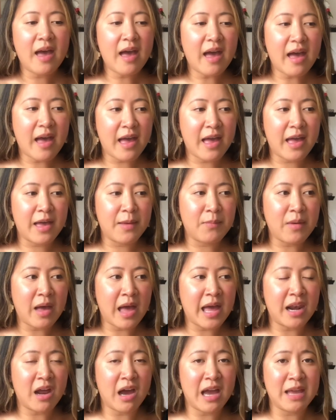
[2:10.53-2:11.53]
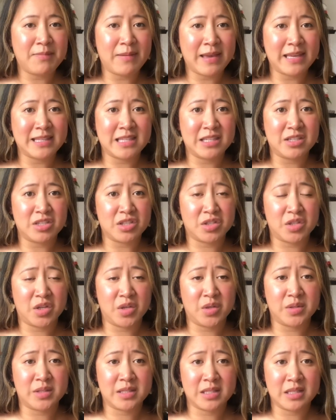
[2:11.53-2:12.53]
and I basically just
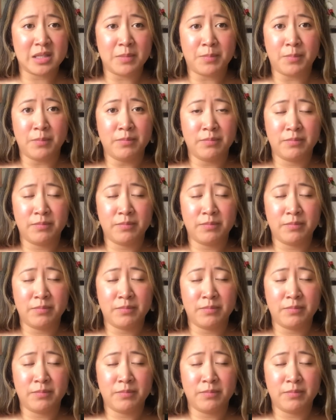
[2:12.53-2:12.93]
used the